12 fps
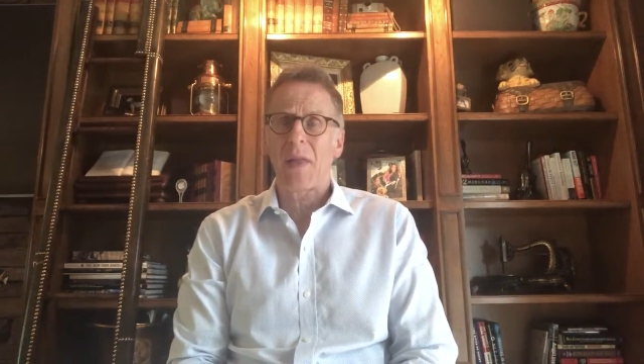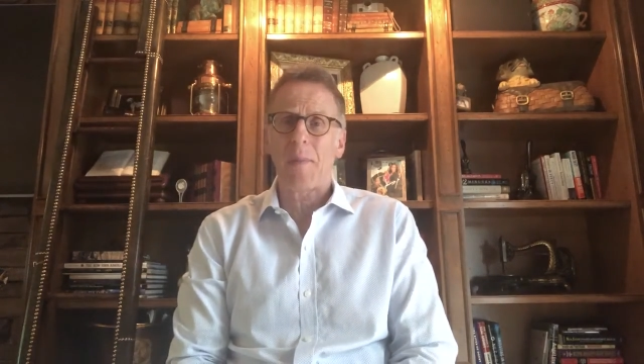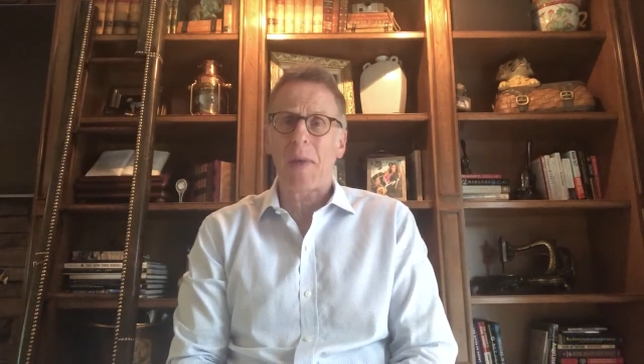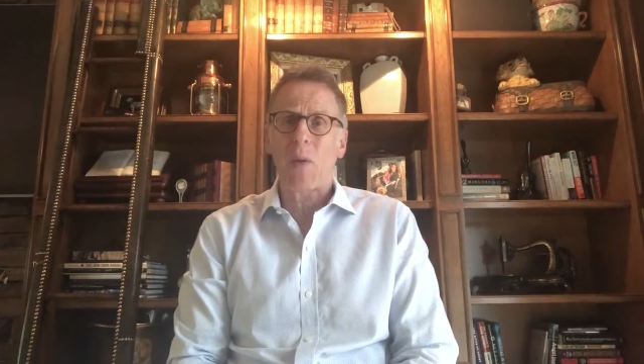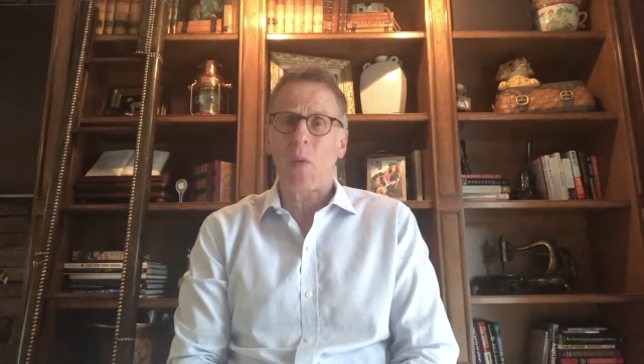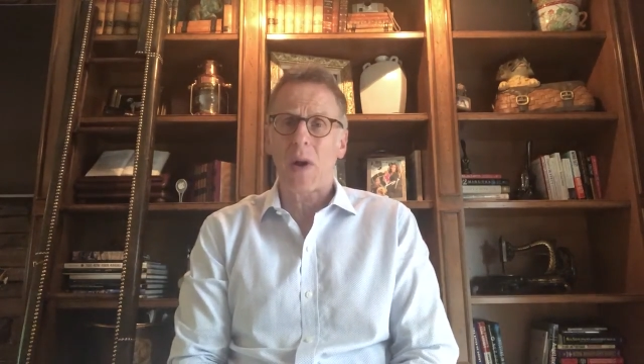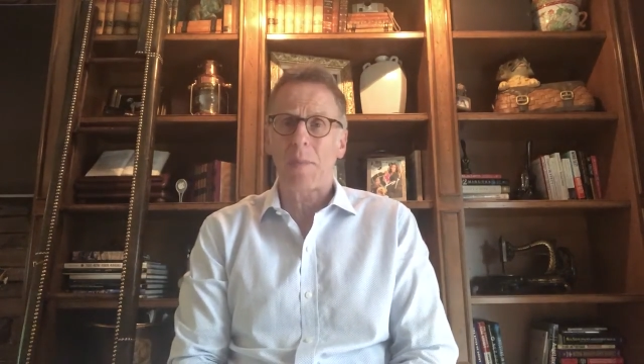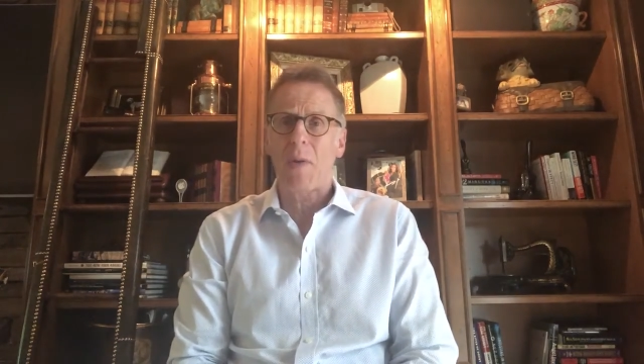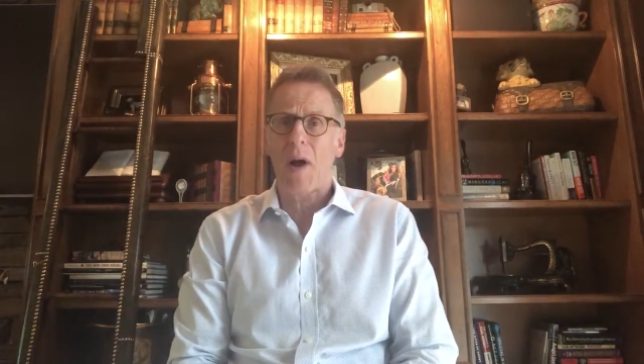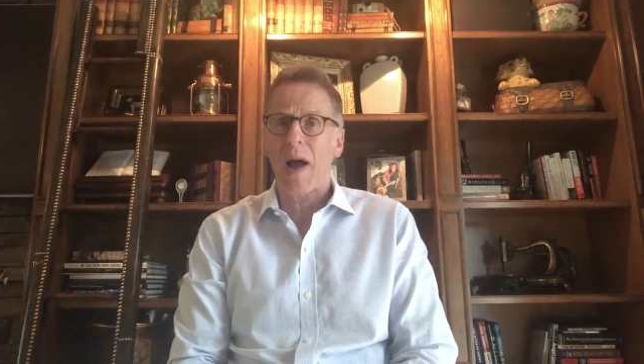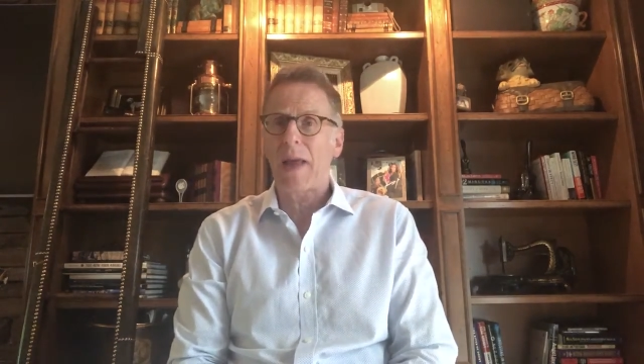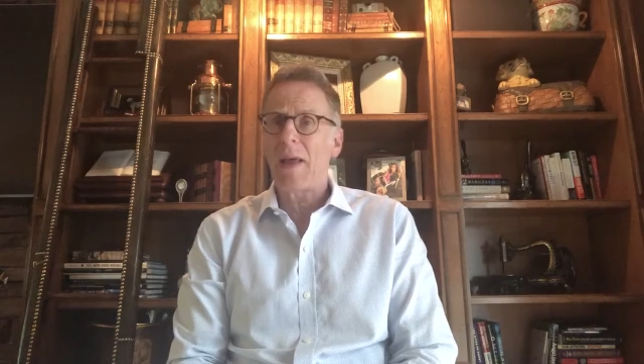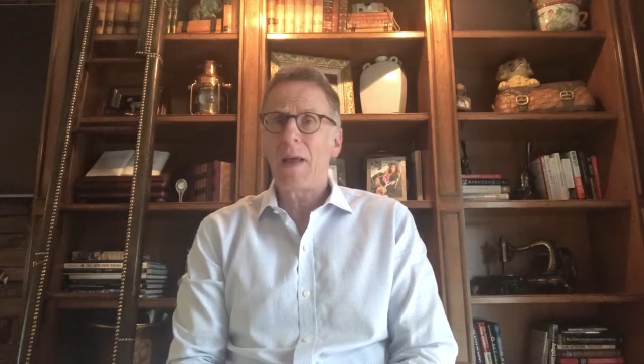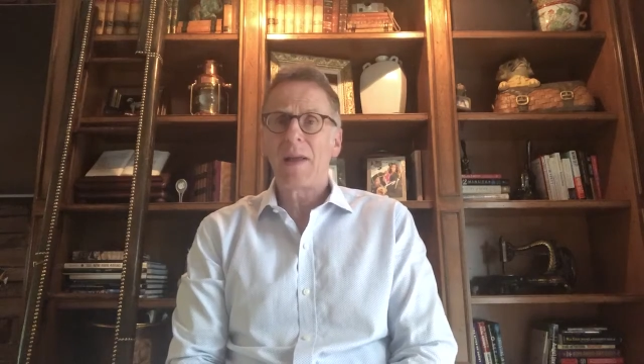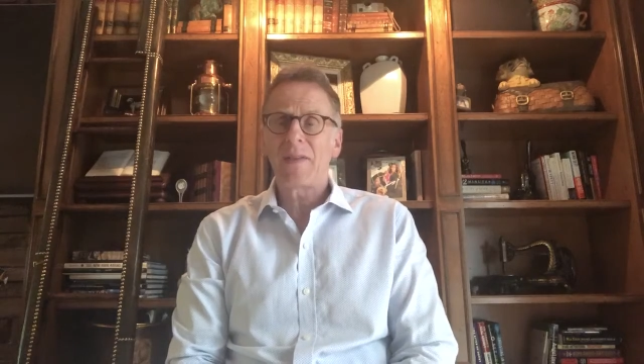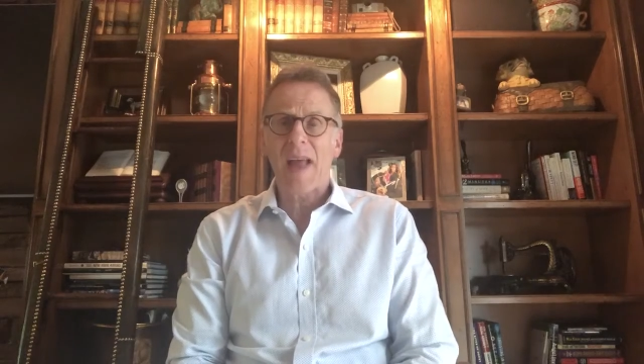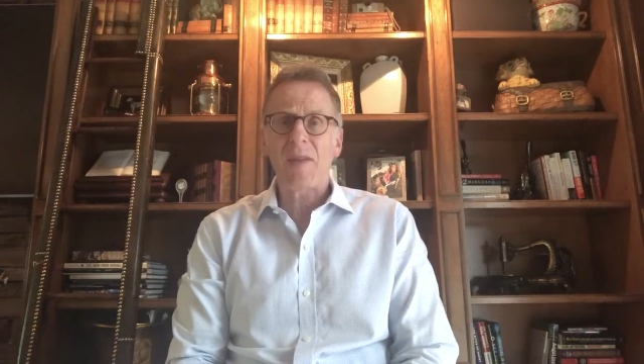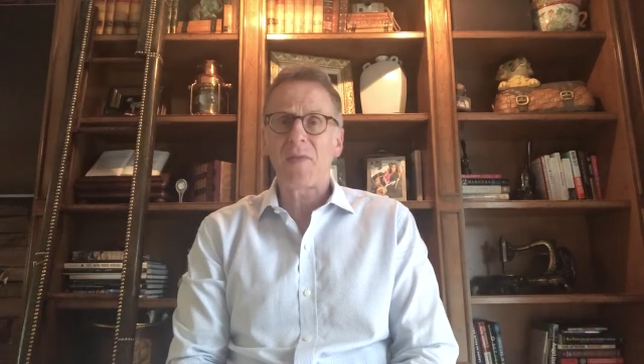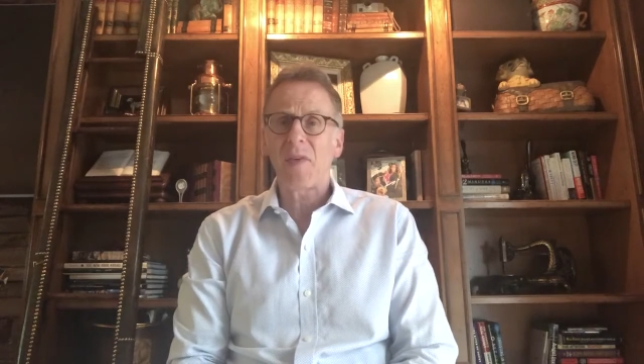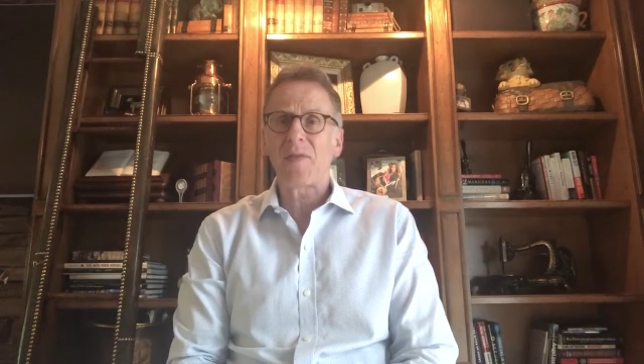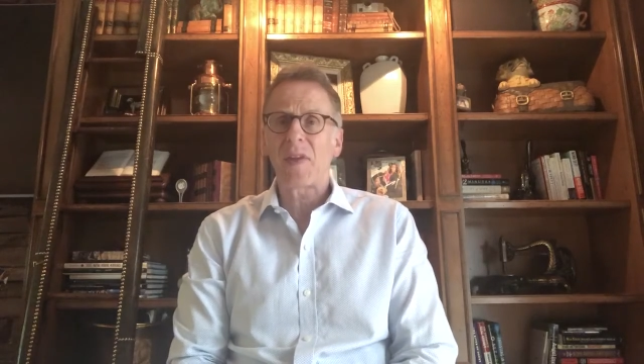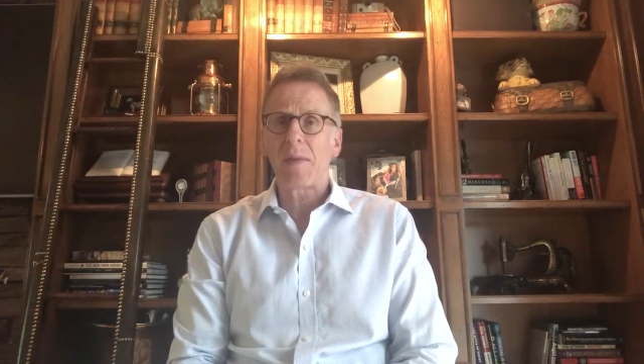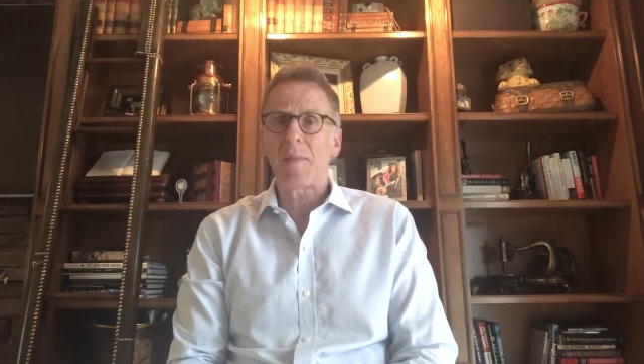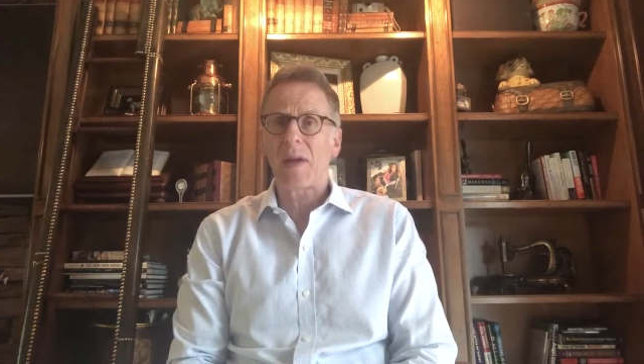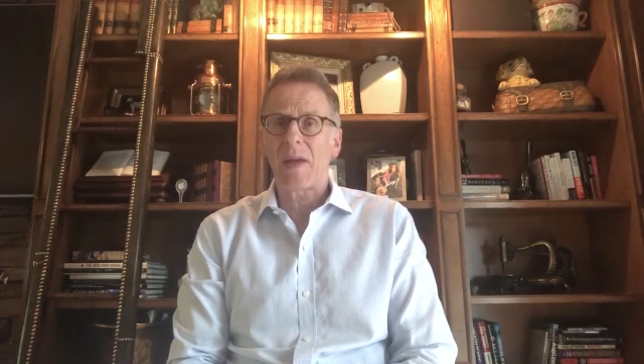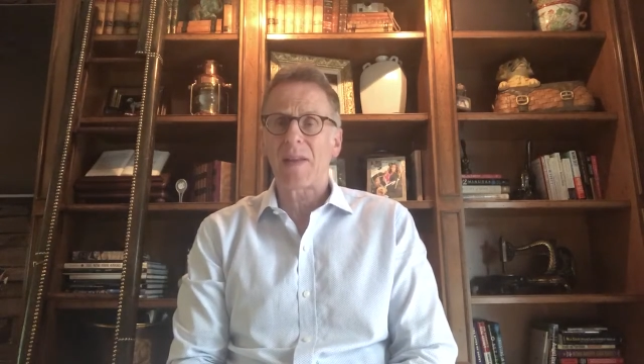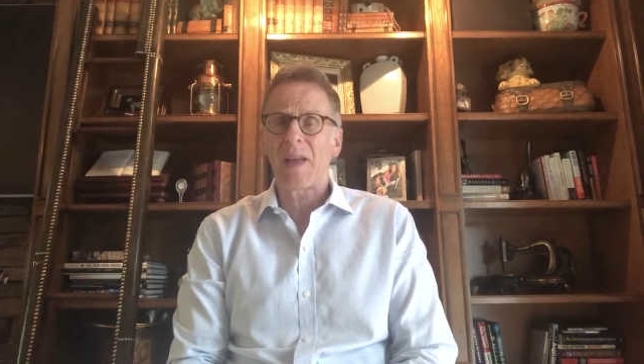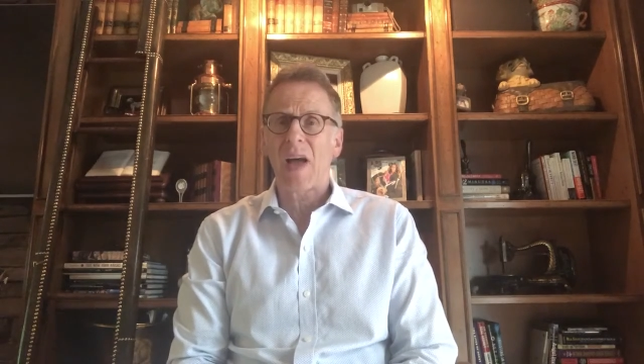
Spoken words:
they may want to buy $10, $15 million